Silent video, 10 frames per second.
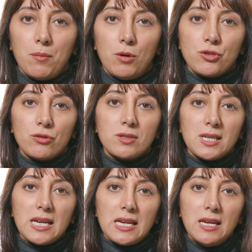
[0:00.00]
Module
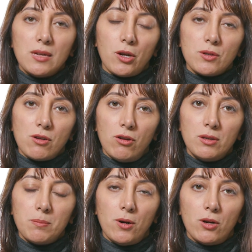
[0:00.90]
D goes
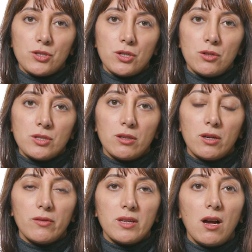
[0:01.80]
on in Part 2 to
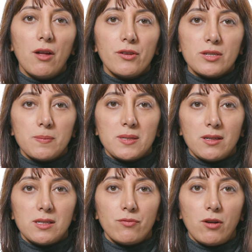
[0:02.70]
look at the other
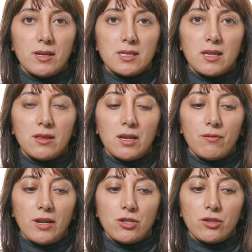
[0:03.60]
substantive rights in the
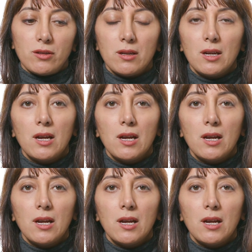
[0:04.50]
Convention.